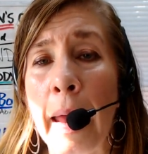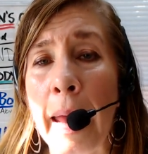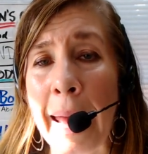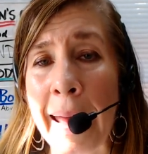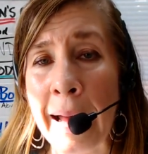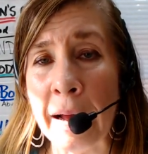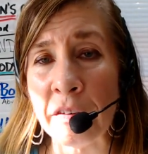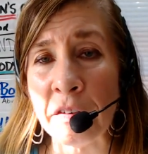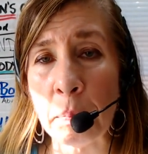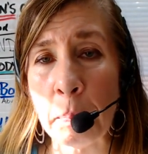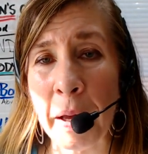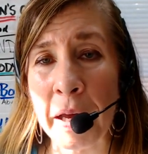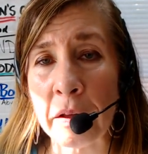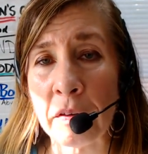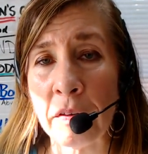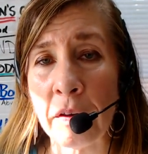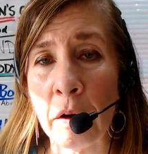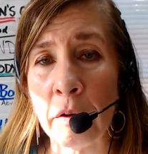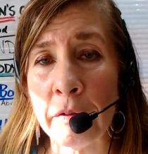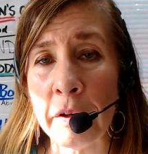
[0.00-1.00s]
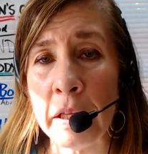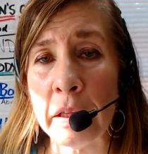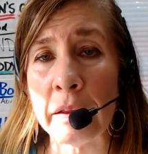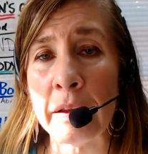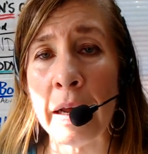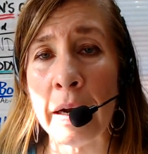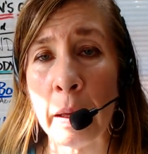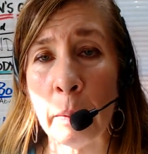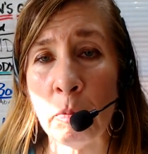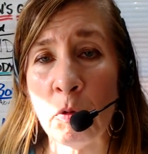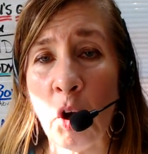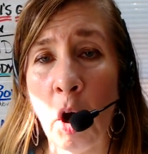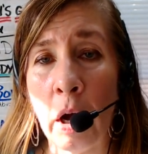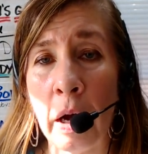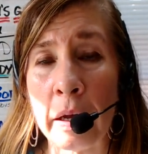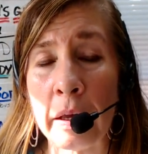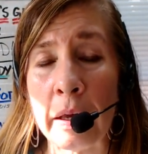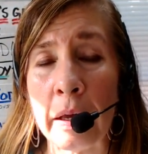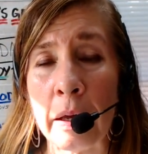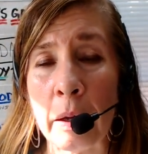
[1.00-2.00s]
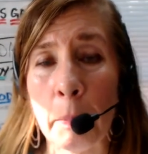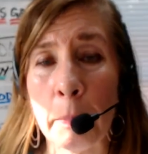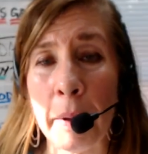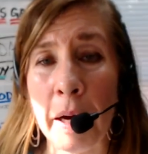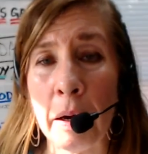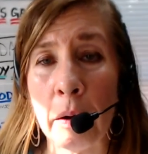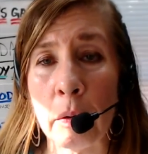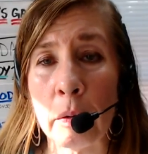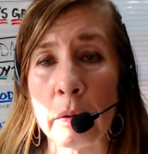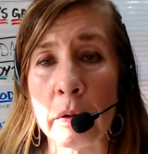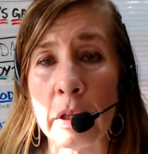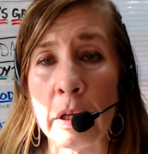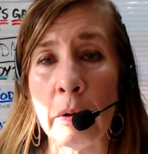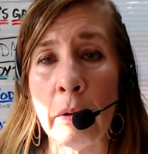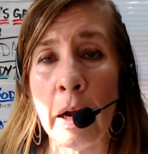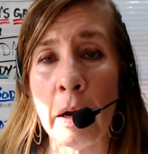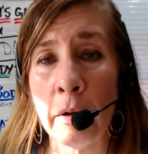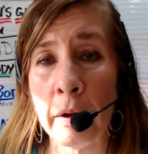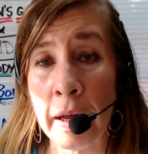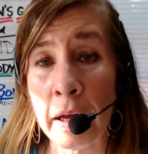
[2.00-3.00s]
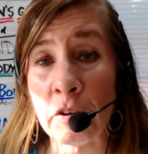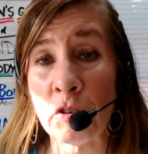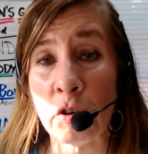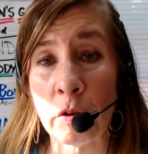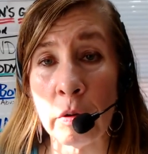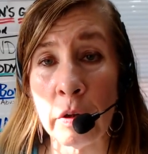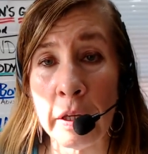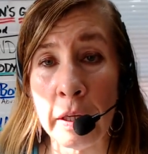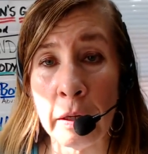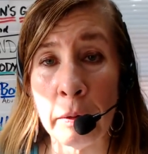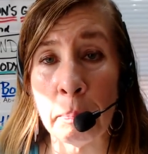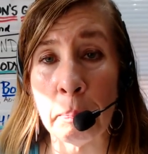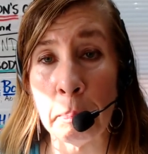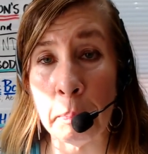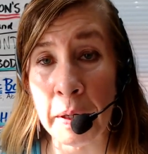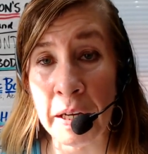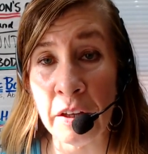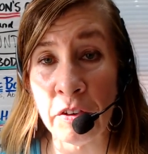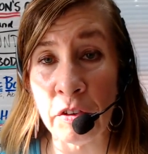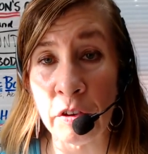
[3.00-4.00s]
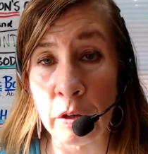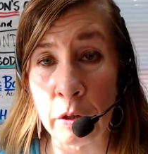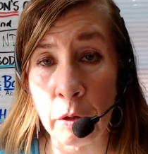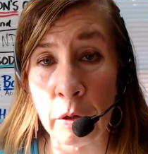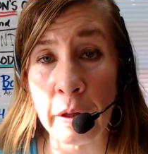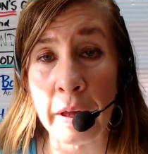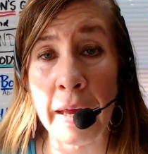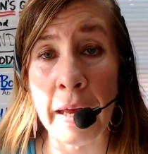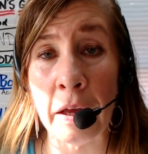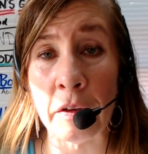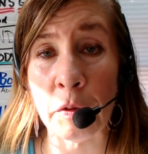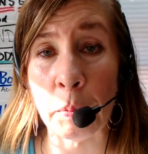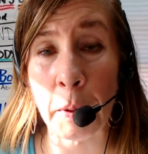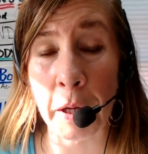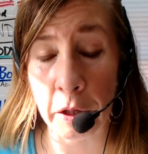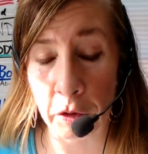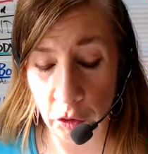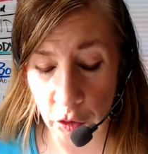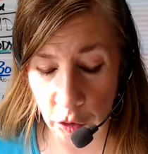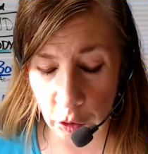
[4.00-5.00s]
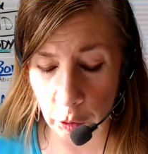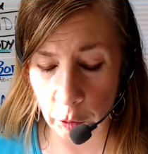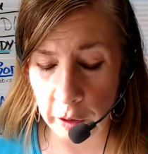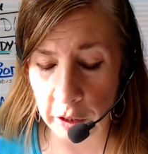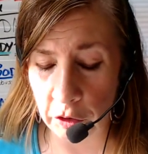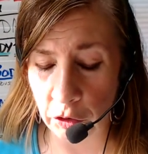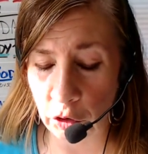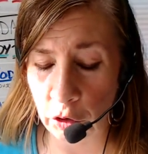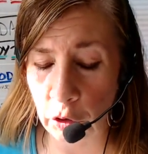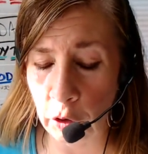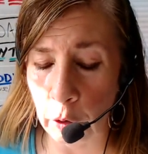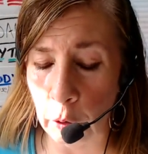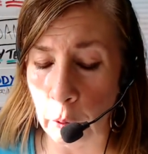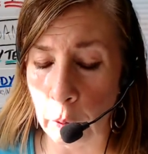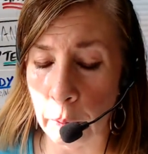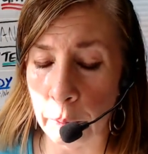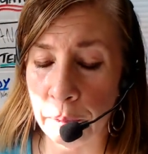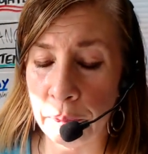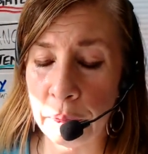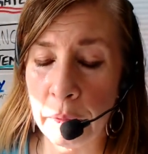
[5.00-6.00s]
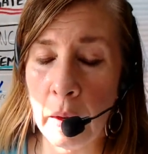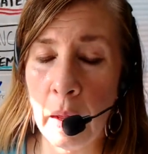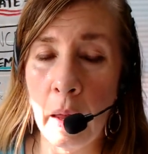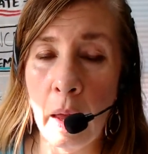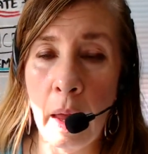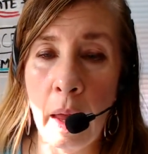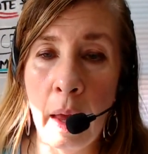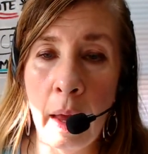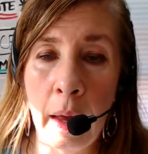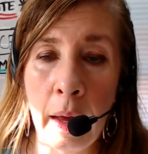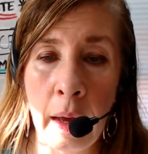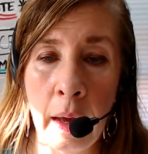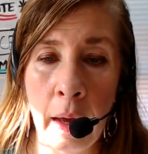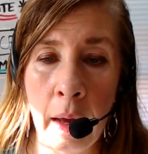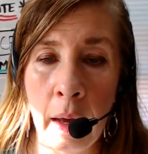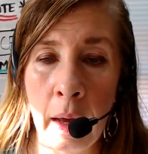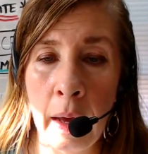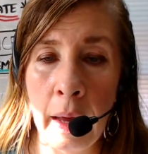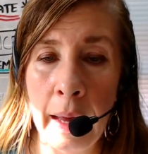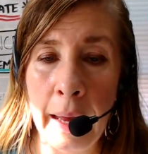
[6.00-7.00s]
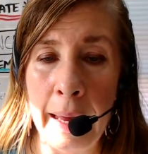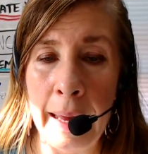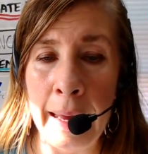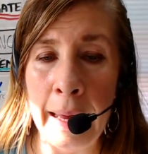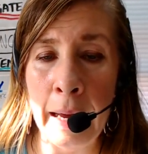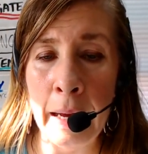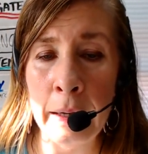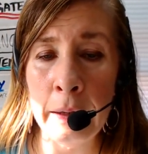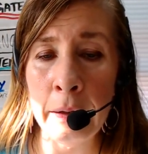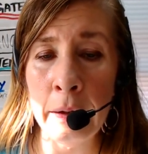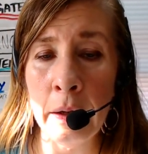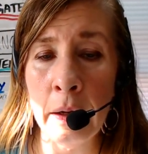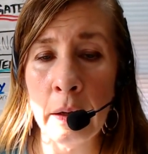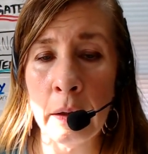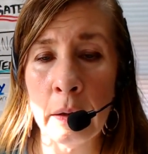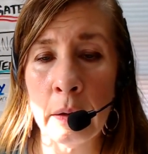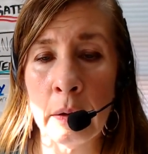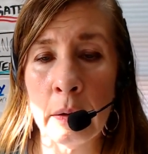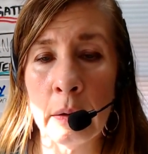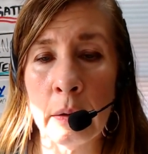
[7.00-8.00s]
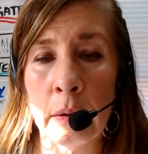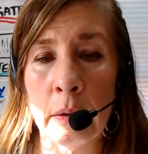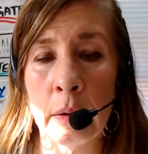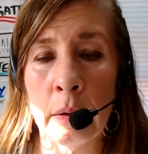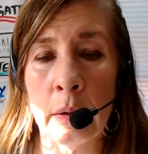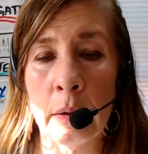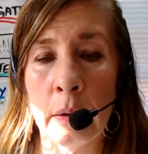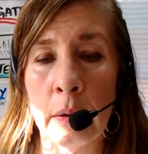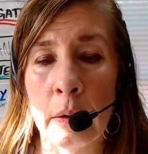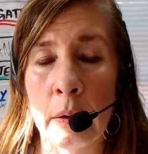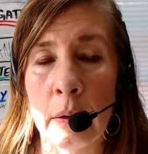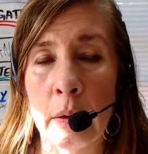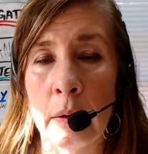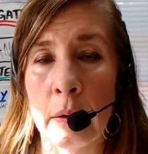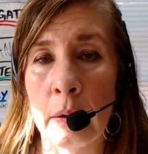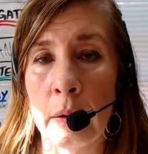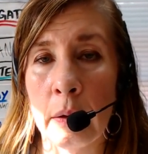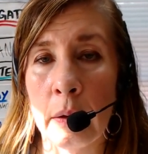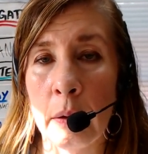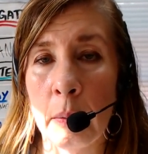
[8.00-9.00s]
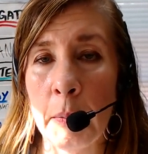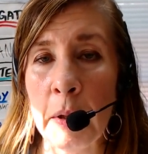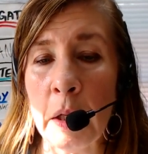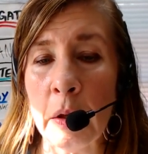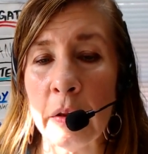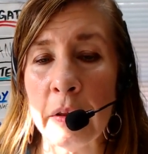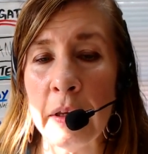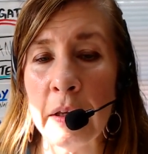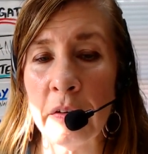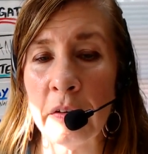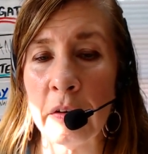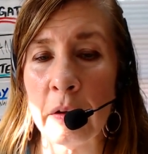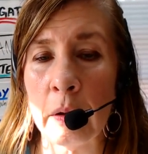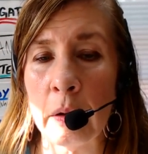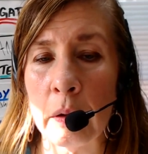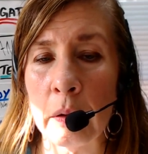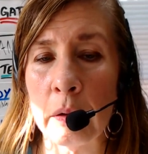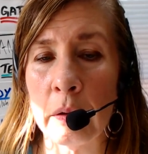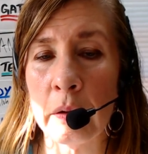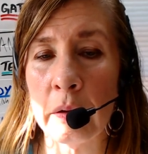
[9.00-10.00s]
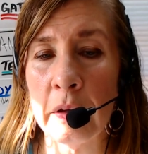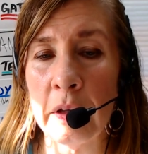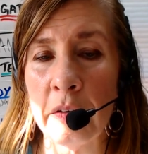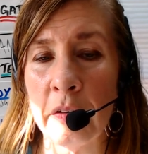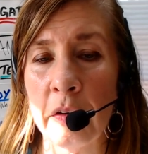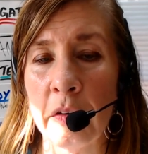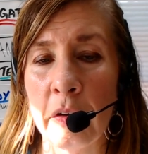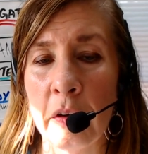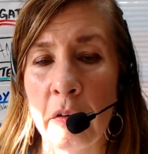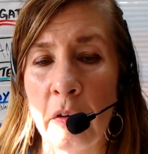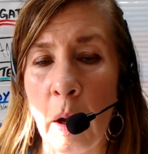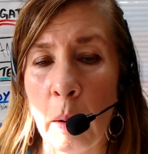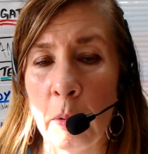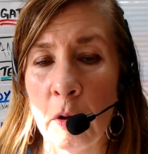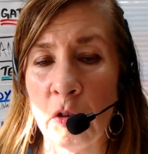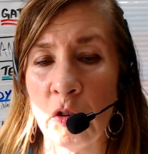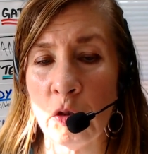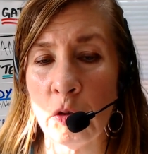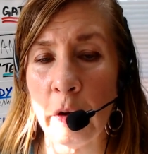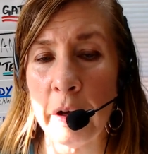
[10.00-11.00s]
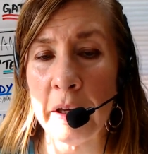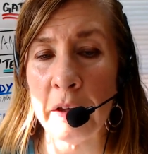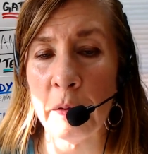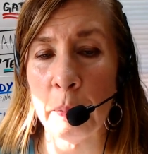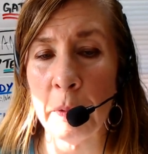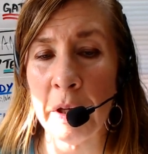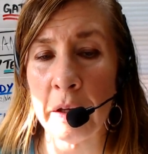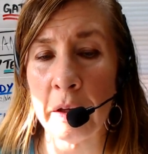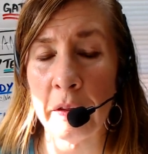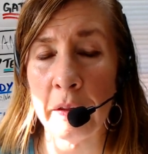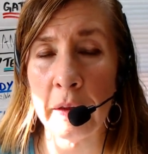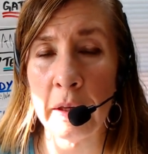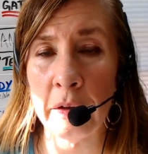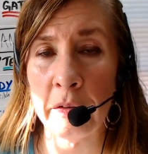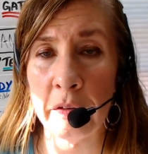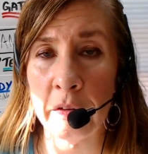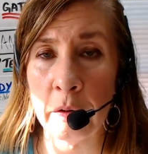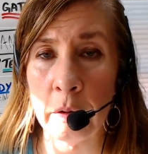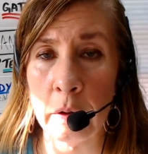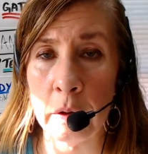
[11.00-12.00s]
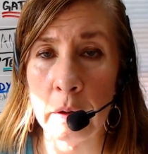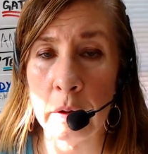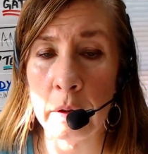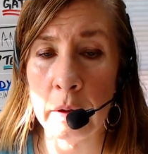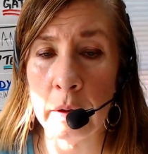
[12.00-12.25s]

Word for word: aspects of it that I'm talking about. There are actually medicinal aspects to it too. And milk thistle. This is a double strength milk thistle.